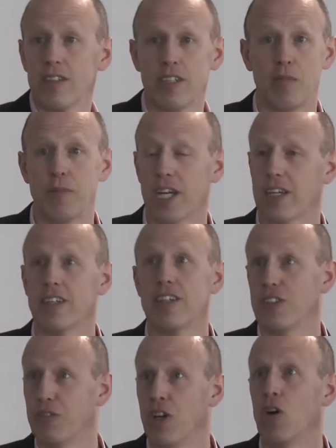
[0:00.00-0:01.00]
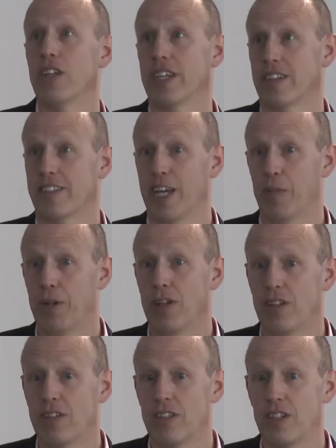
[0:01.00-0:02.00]
and I'm not going to, you know the
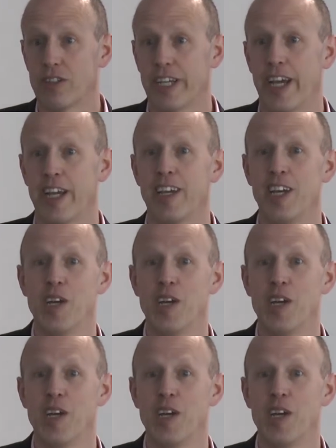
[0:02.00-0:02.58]
example, okay?